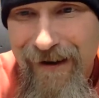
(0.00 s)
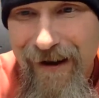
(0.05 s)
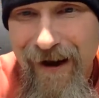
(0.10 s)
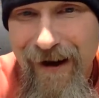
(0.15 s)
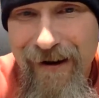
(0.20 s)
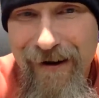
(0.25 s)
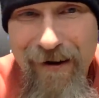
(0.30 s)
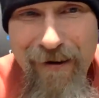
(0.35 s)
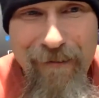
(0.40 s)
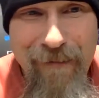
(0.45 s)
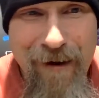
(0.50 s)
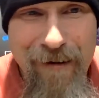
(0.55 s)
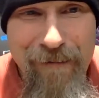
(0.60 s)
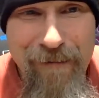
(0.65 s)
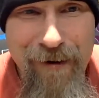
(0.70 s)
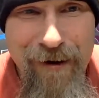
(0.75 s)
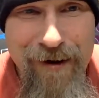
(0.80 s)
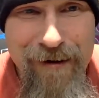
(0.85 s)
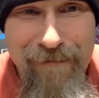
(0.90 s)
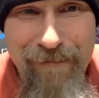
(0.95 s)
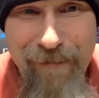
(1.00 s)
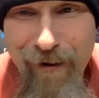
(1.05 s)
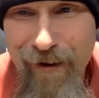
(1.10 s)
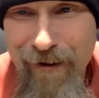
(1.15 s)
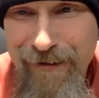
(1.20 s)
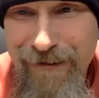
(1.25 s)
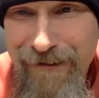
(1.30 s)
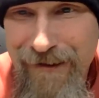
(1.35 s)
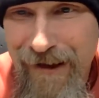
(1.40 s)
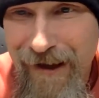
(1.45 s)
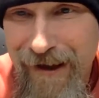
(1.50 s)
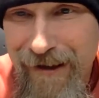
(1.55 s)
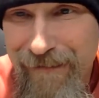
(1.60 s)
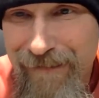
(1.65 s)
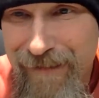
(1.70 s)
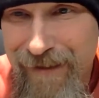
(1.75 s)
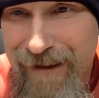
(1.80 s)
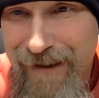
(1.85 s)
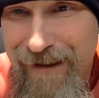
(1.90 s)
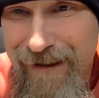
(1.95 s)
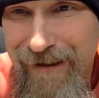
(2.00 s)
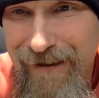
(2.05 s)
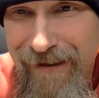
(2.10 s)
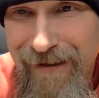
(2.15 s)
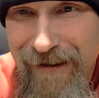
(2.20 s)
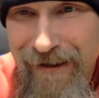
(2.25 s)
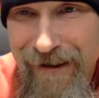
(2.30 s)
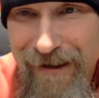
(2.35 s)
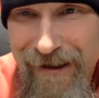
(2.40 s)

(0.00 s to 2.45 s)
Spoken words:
I know my buddy Bart's got to be here.